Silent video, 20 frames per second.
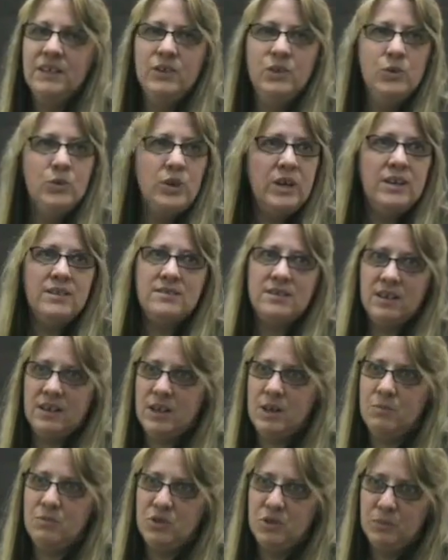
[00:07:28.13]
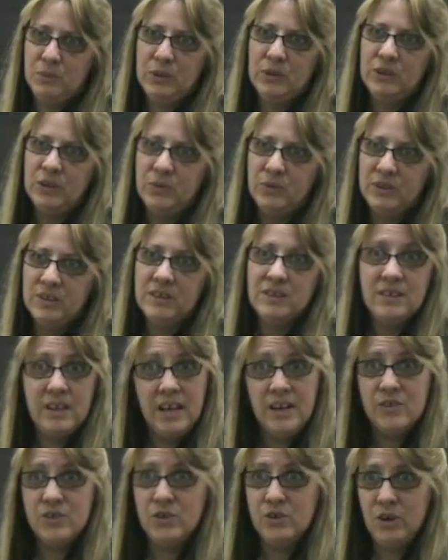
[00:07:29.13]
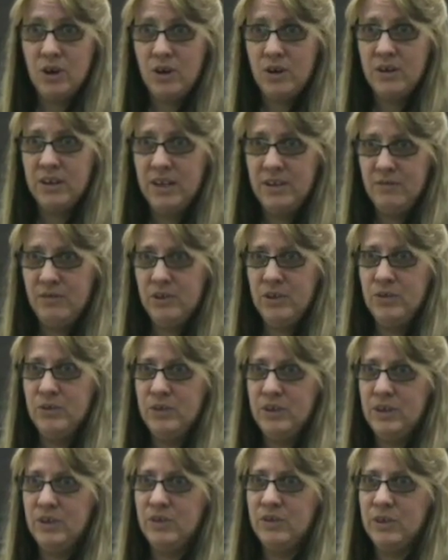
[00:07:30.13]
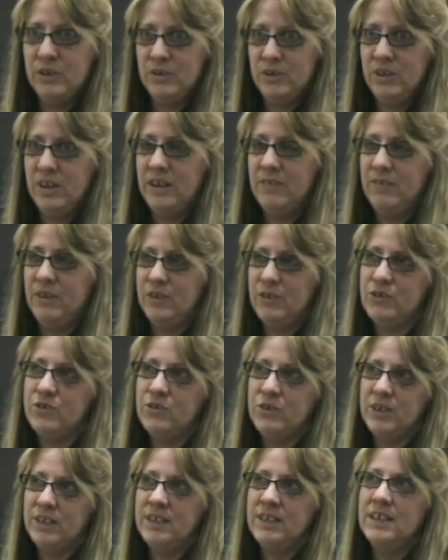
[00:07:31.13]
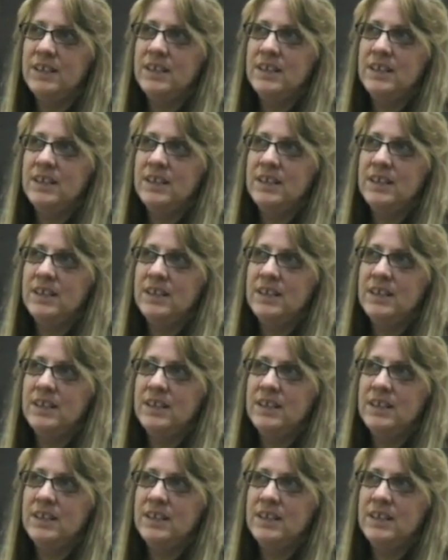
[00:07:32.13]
New kids that come to the building within days are giving you their life history.